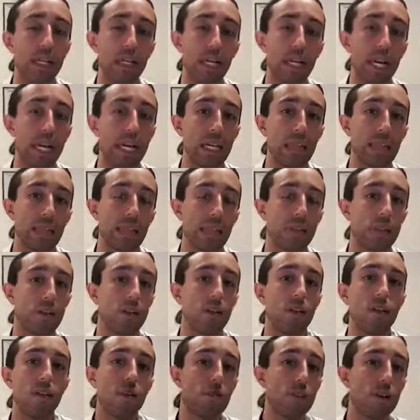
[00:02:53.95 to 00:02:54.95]
is that the
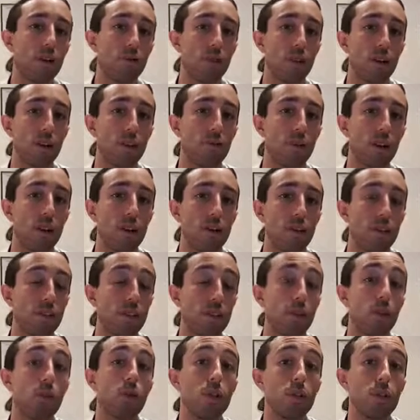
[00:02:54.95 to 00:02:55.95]
novel coronavirus is
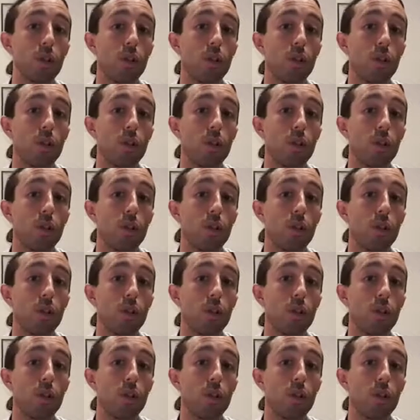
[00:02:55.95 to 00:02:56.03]
only going